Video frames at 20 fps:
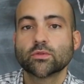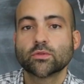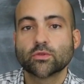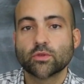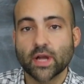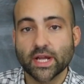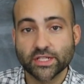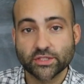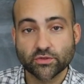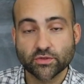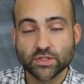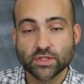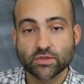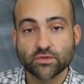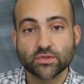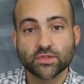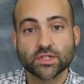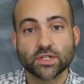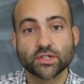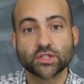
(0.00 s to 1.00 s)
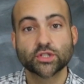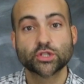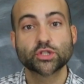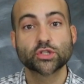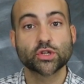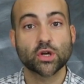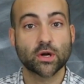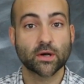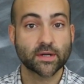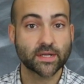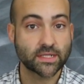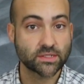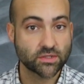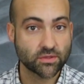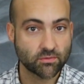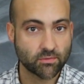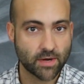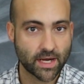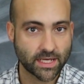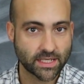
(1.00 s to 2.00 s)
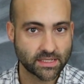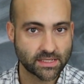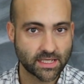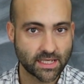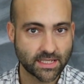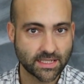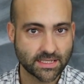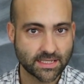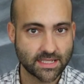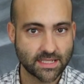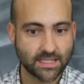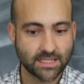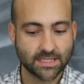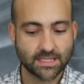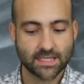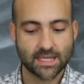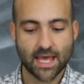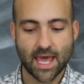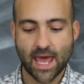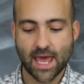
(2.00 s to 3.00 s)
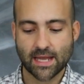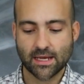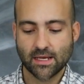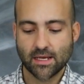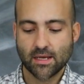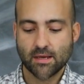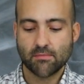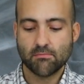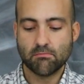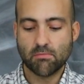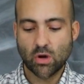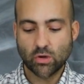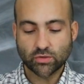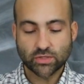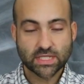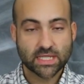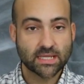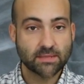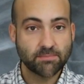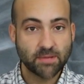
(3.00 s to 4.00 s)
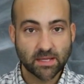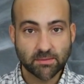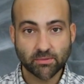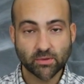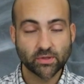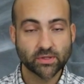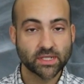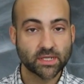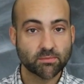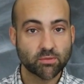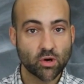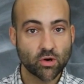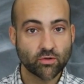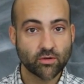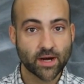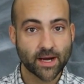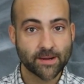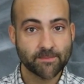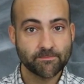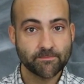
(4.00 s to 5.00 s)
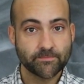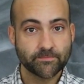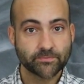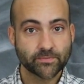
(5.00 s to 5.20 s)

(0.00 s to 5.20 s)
Graduate schools are starting to recognize this, that most of the people in their program